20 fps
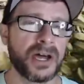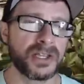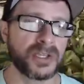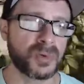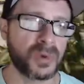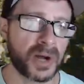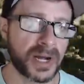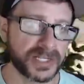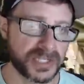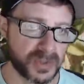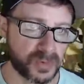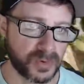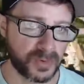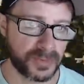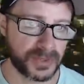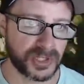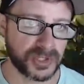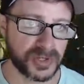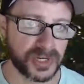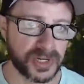otherwise it will
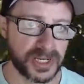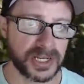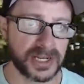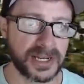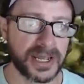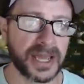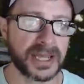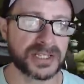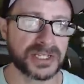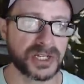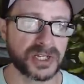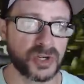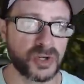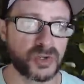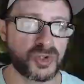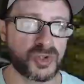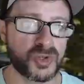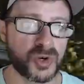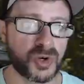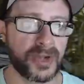be treated as a
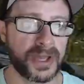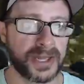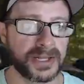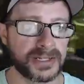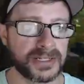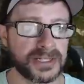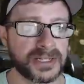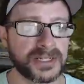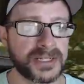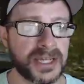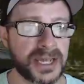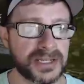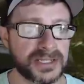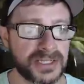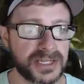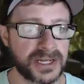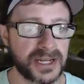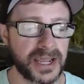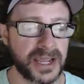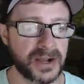neutral and
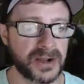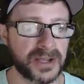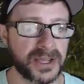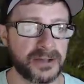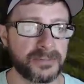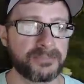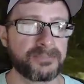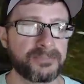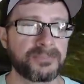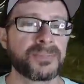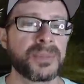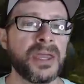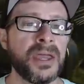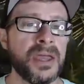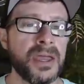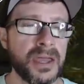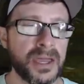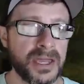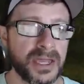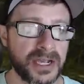contested area.
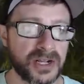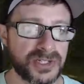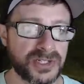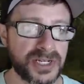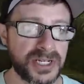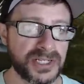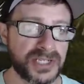Here's an